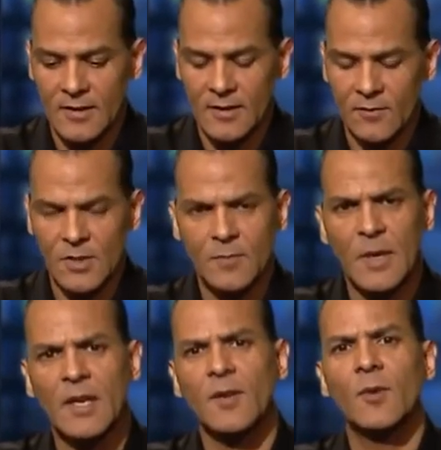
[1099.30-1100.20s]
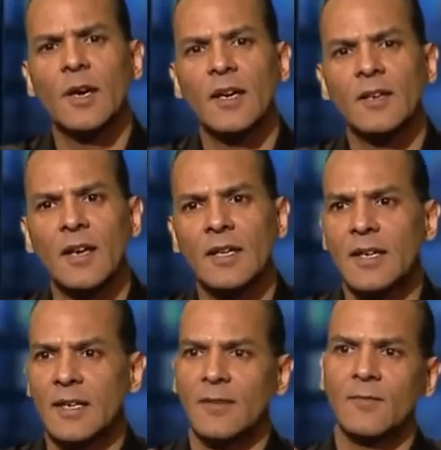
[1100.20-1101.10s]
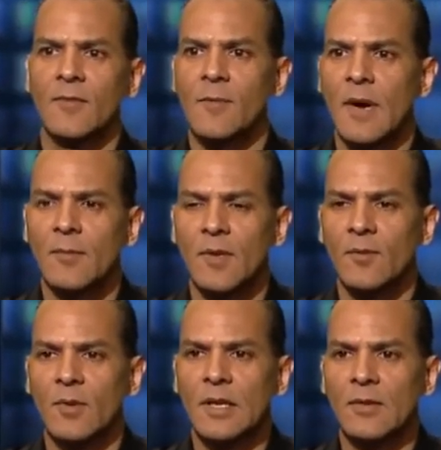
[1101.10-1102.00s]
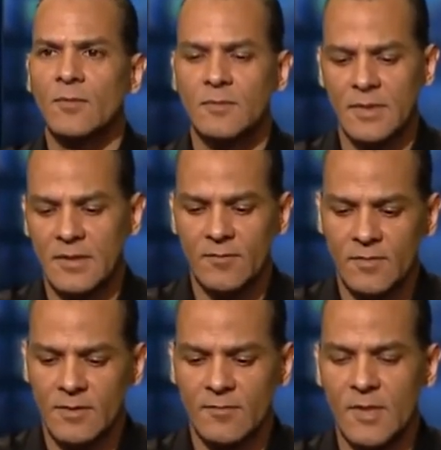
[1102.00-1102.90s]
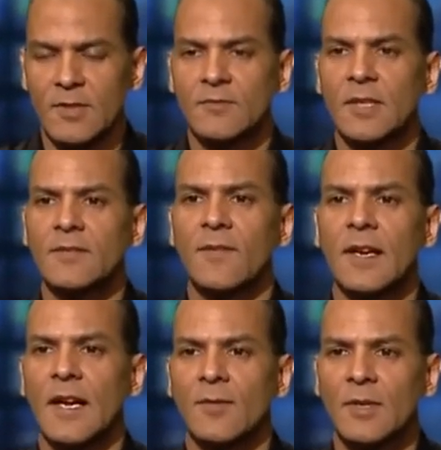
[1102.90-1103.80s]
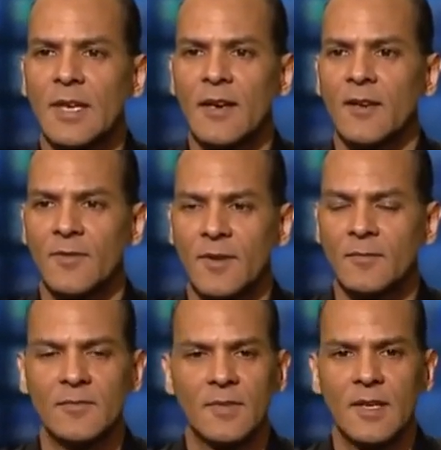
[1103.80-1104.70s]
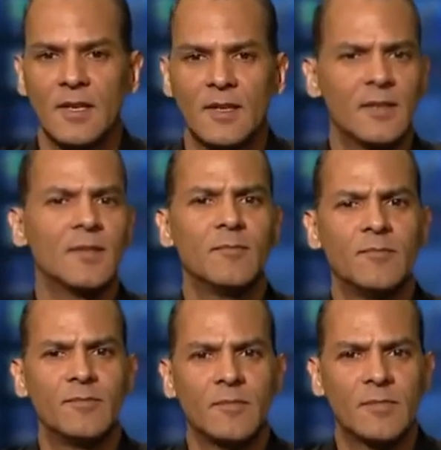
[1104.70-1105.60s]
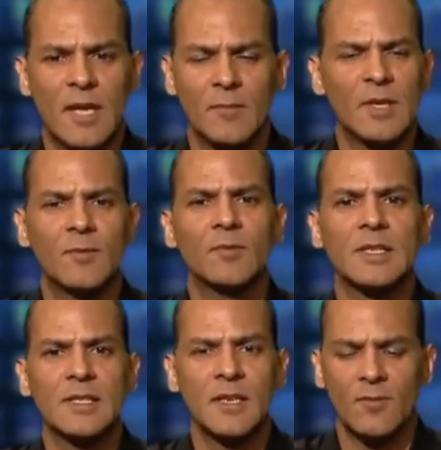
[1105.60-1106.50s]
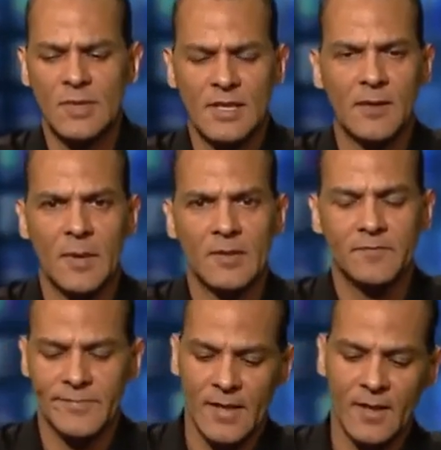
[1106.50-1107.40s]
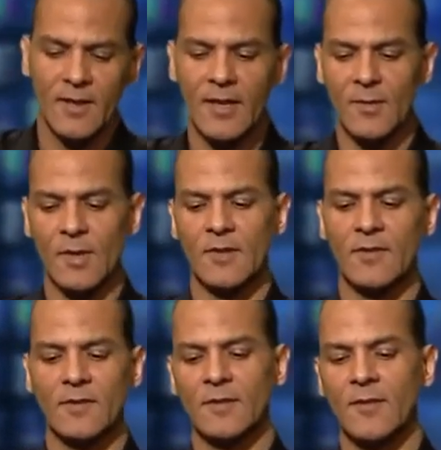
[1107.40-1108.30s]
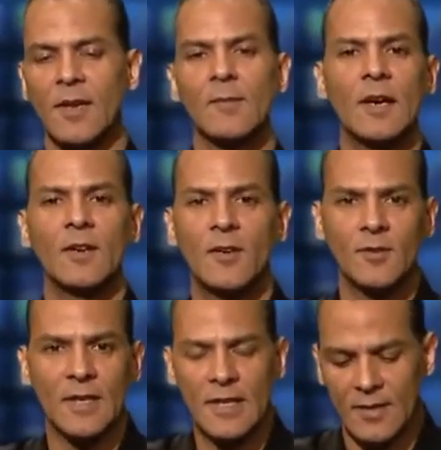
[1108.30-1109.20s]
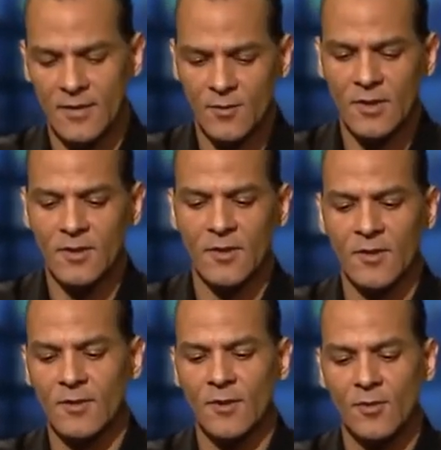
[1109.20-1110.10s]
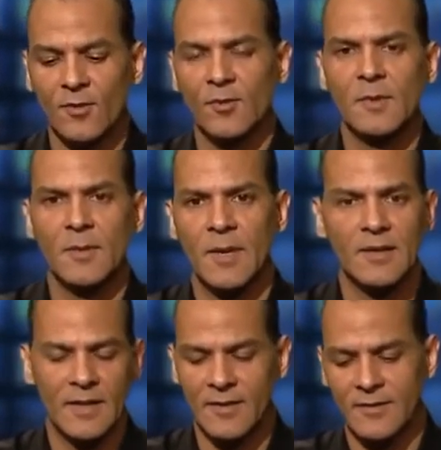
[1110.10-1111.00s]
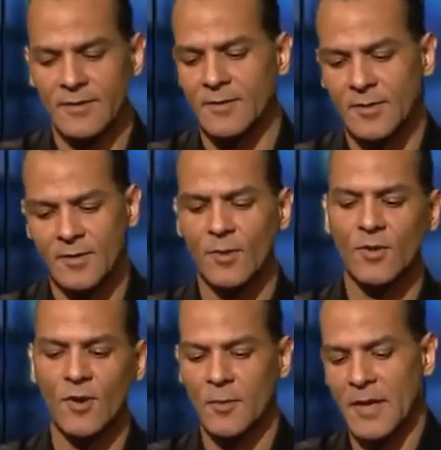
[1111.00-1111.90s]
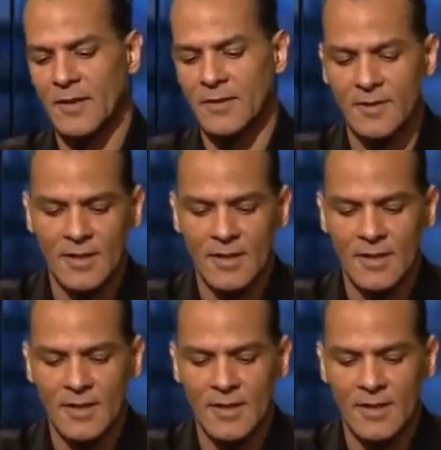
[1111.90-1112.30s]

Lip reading: Which, by the way, Adriana, remind me, let's find out where'd that come from. Can't beat it with a stick. What's that about? Anyways, if anyone knows, again, Twitter or Google me about that, and we'll talk about it.